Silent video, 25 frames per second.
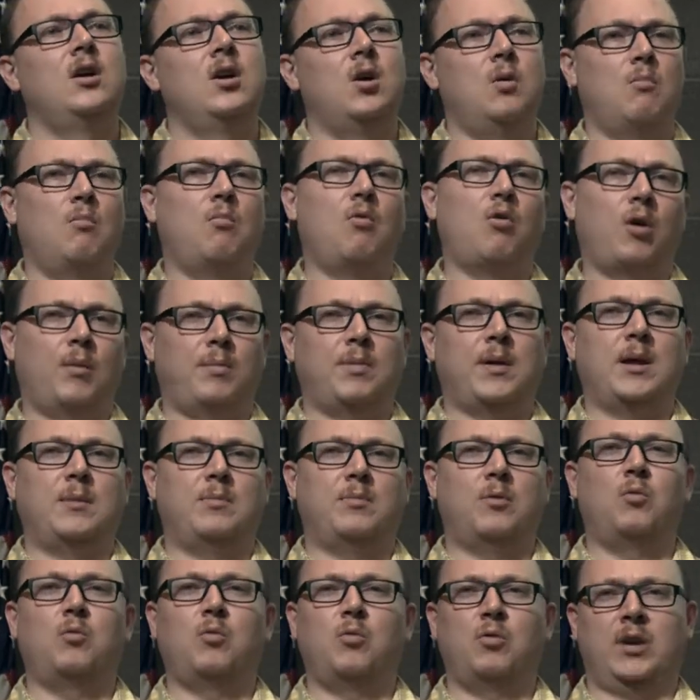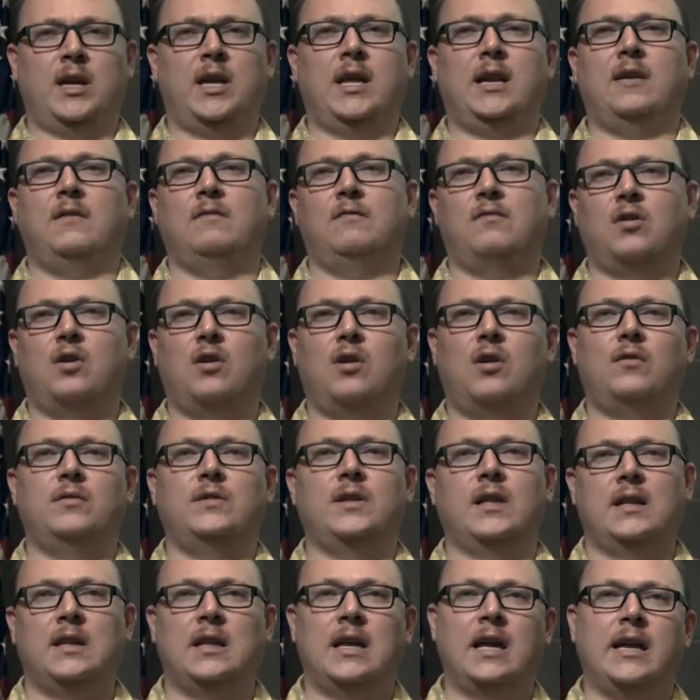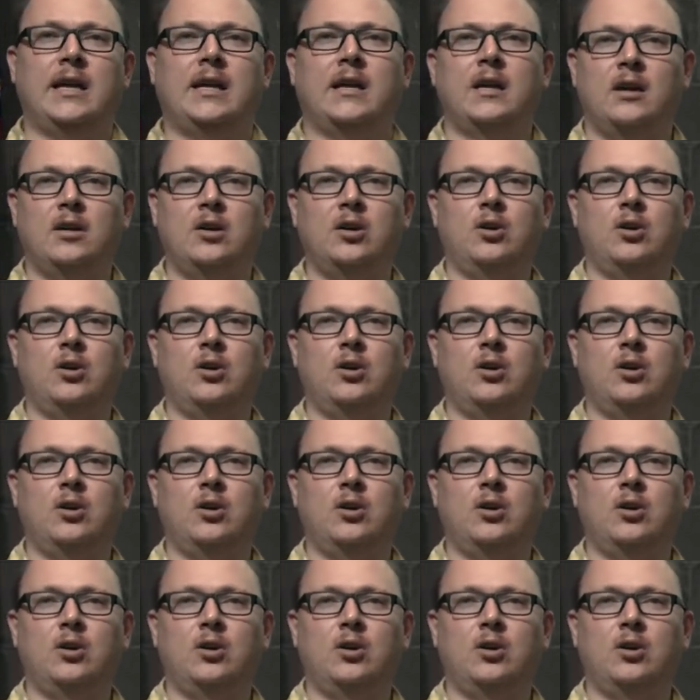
more people will get involved in like